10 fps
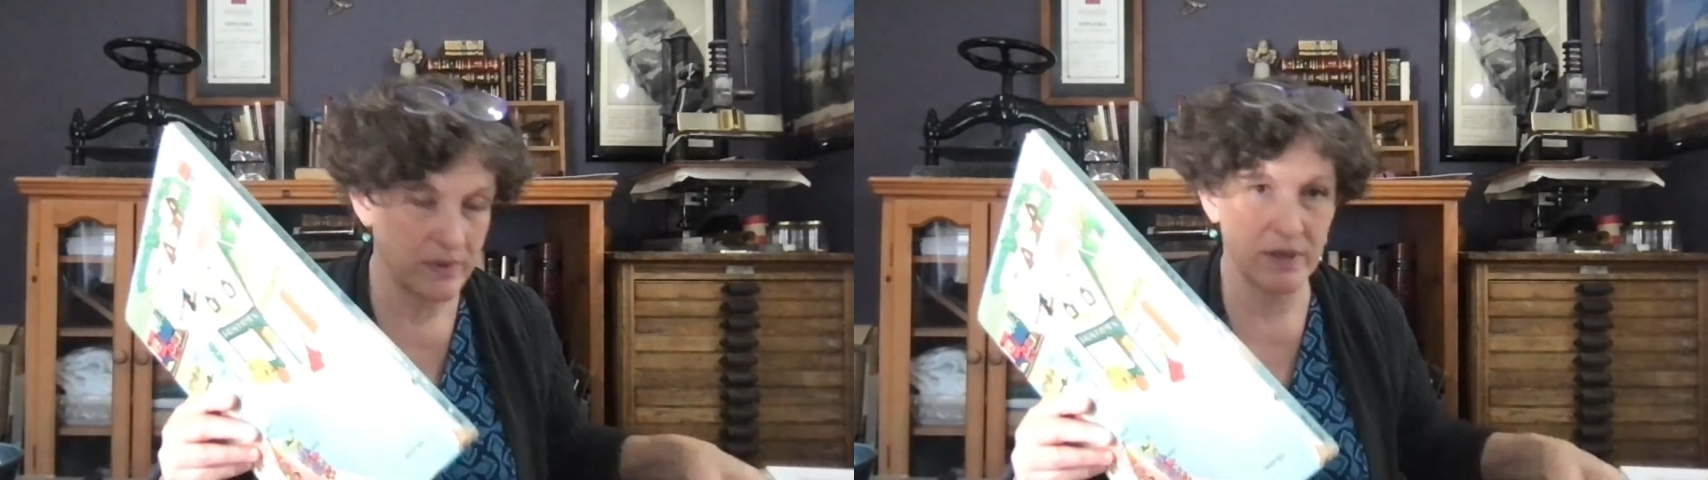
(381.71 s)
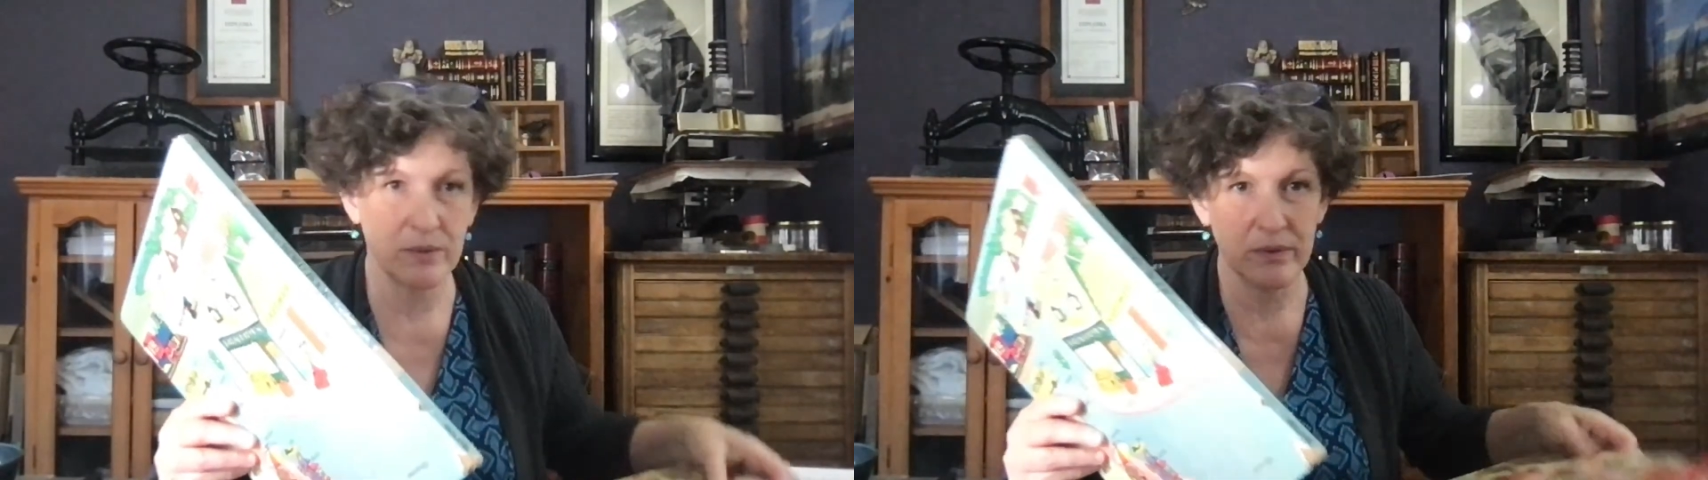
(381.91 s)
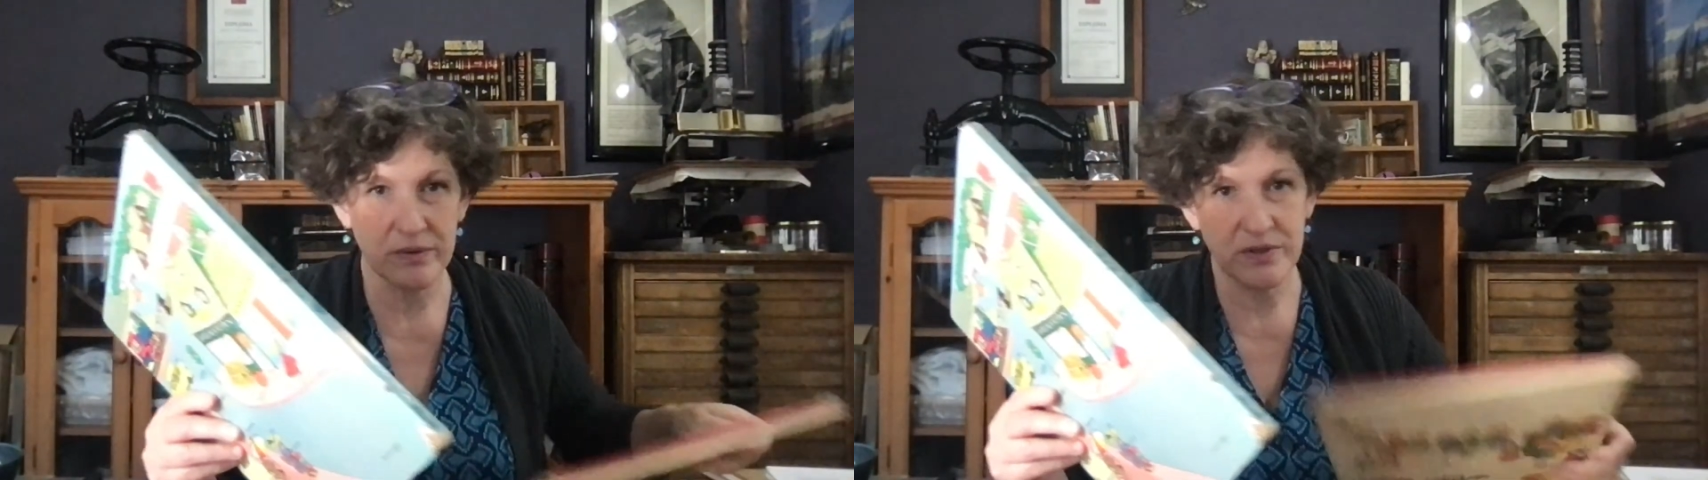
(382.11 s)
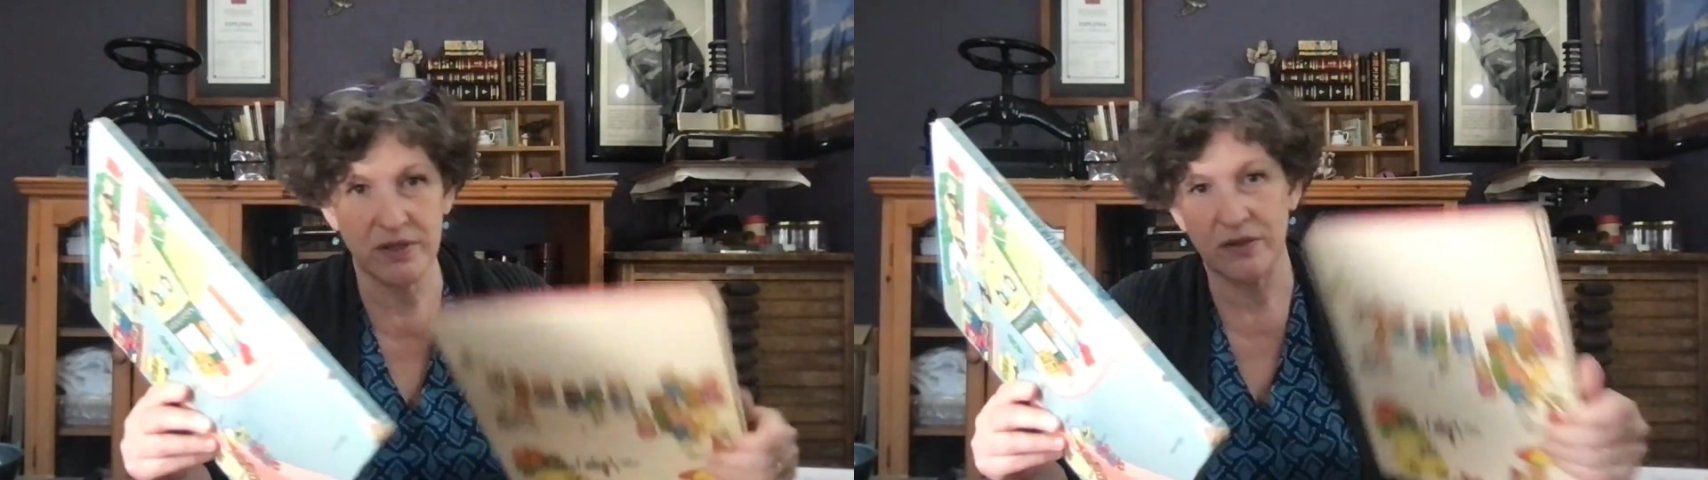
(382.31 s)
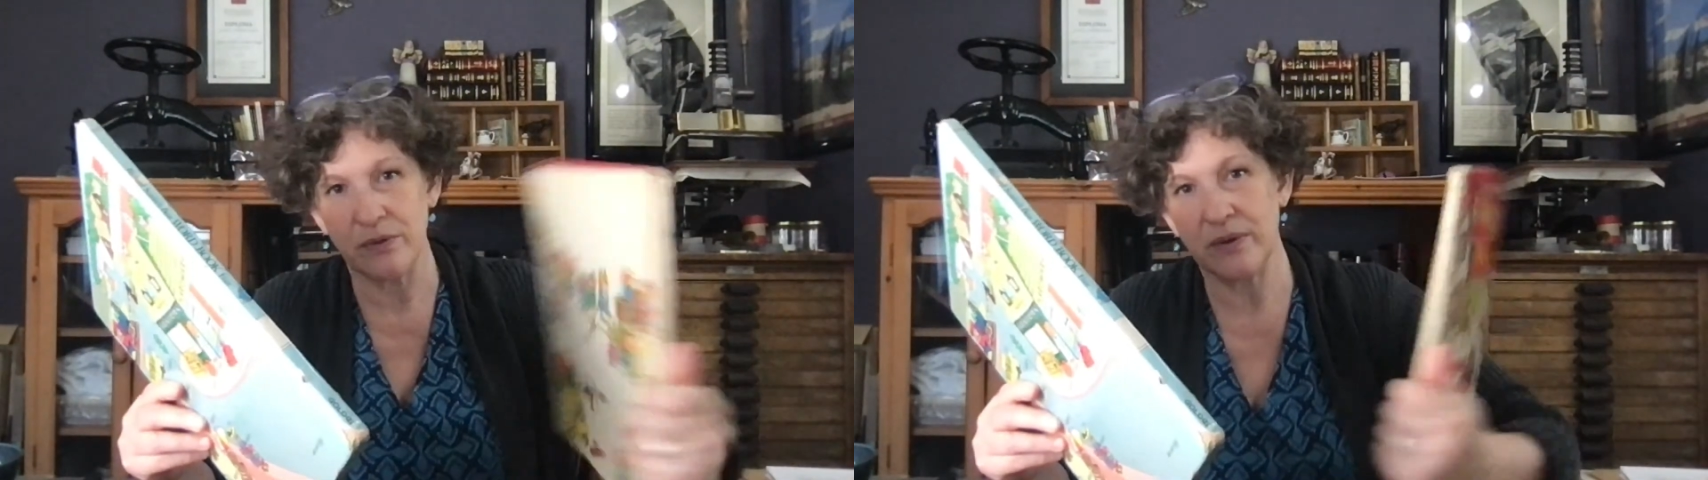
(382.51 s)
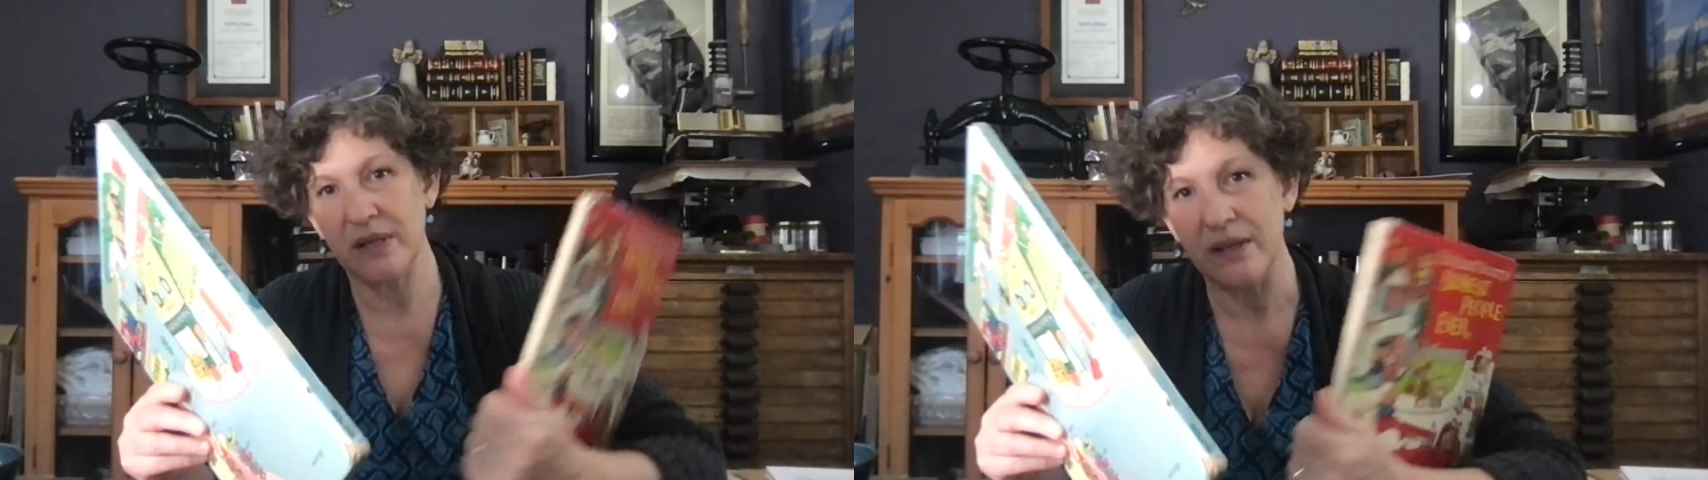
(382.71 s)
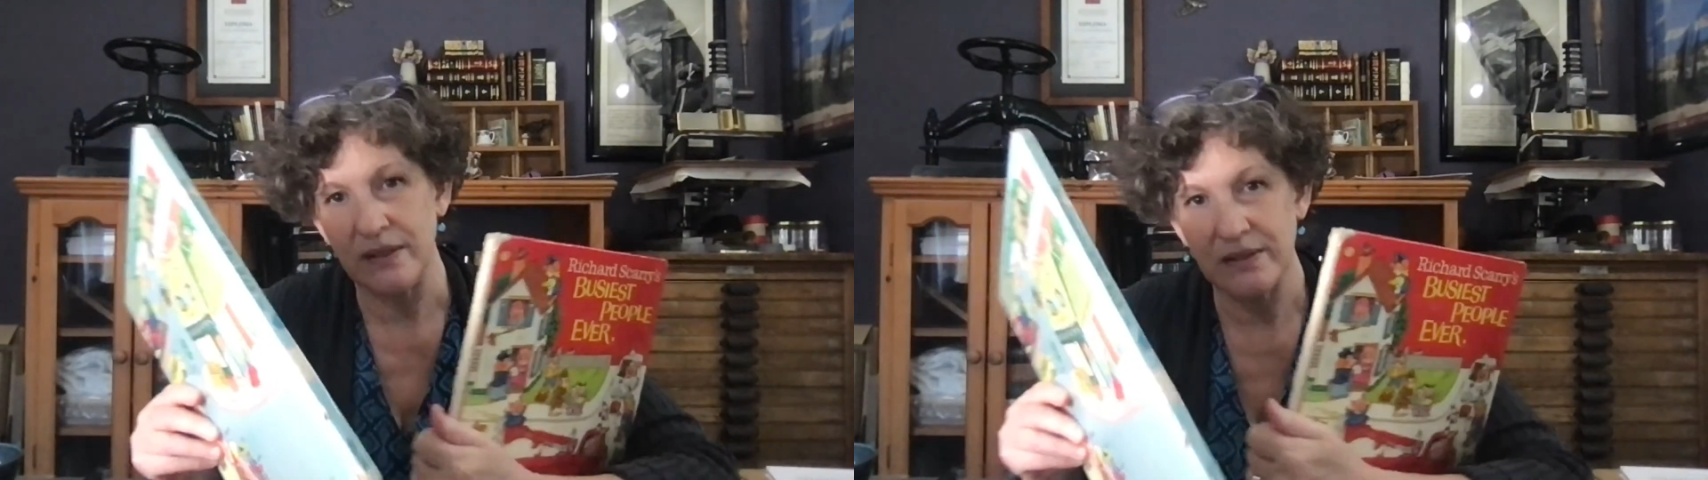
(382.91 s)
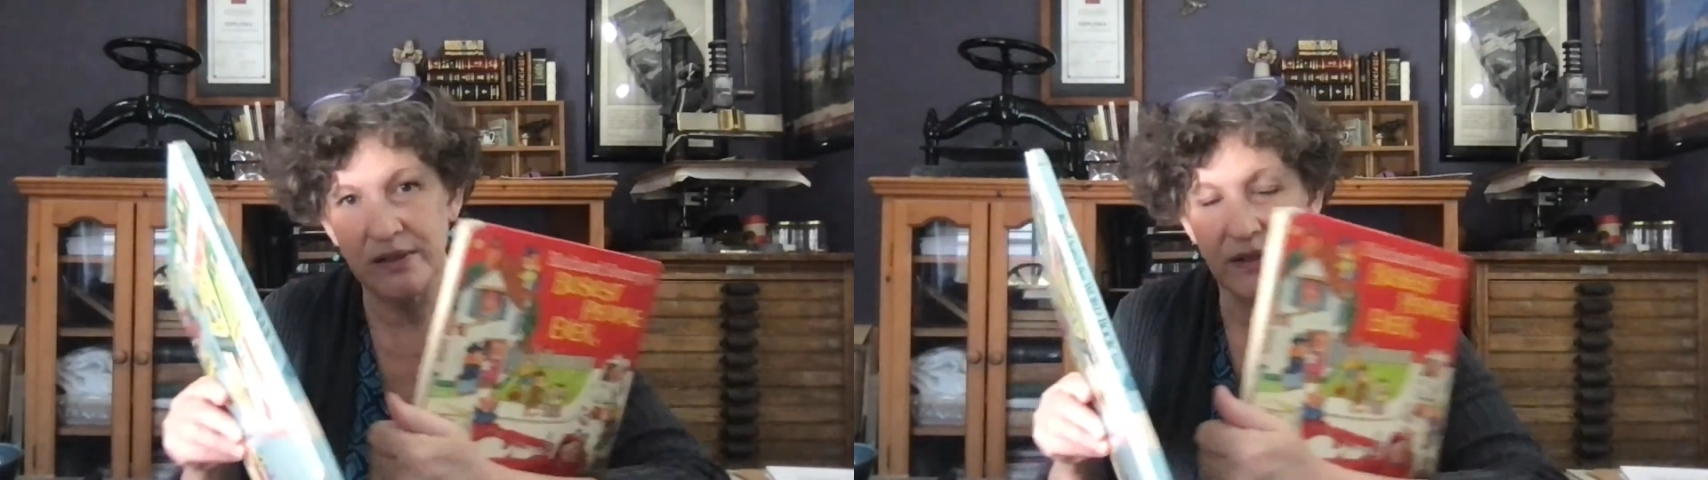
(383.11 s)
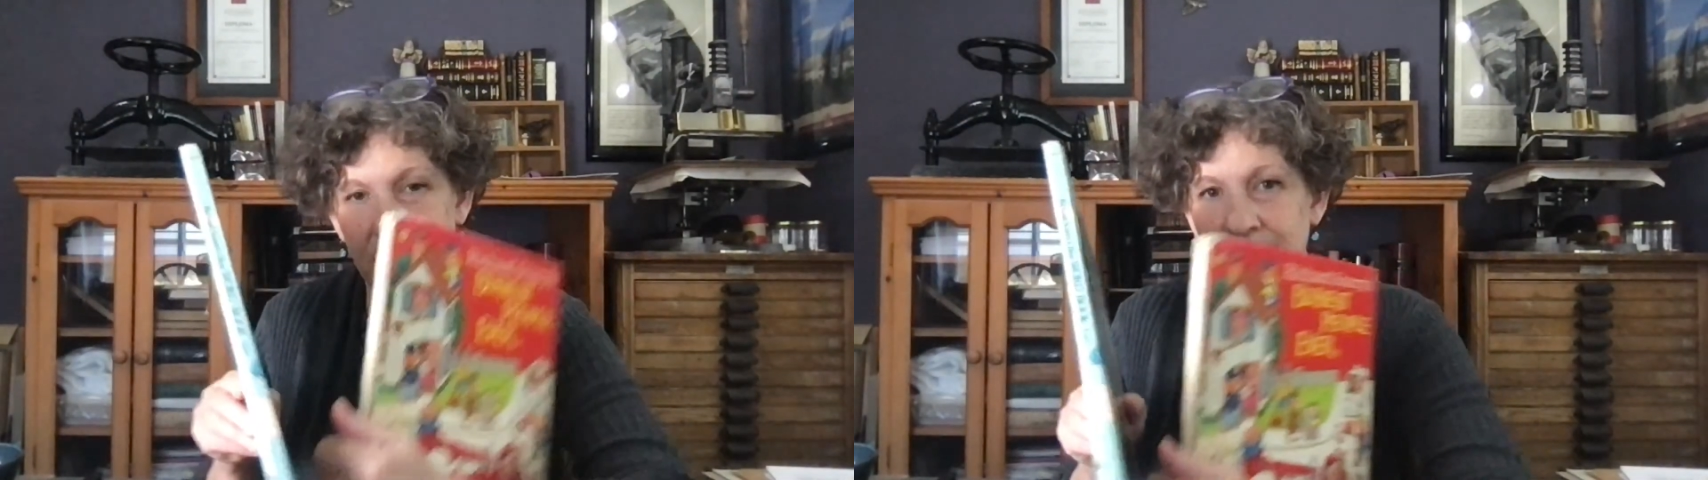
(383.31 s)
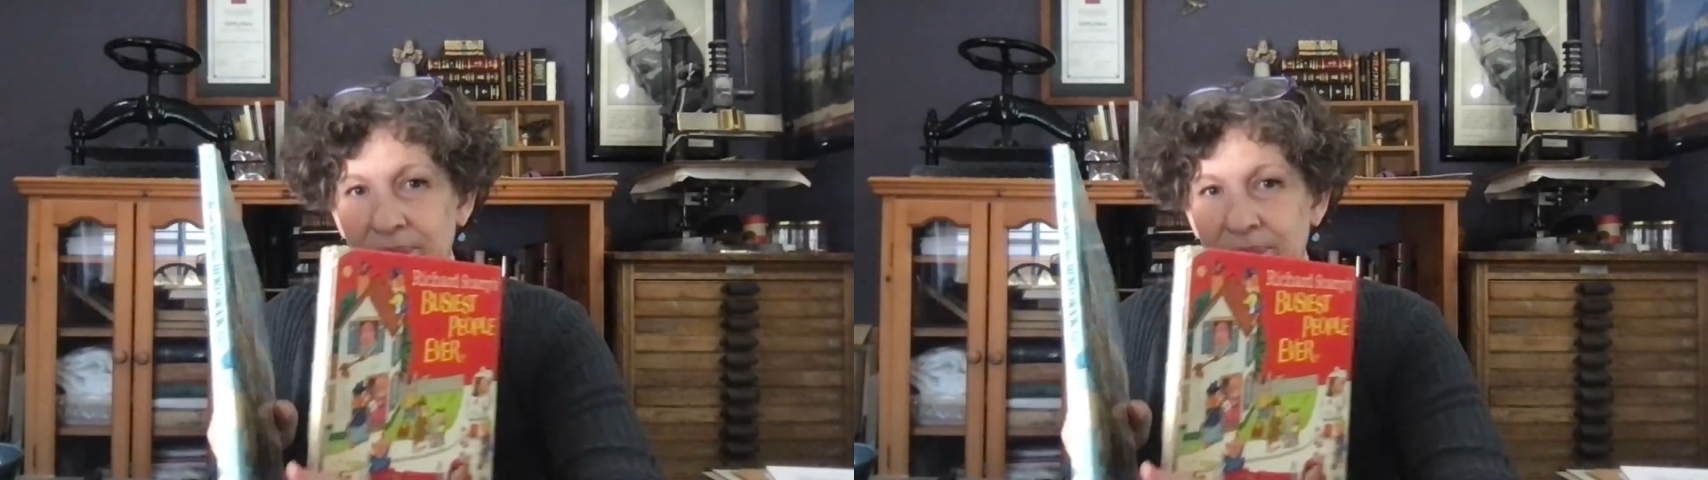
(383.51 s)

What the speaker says: In order to do these,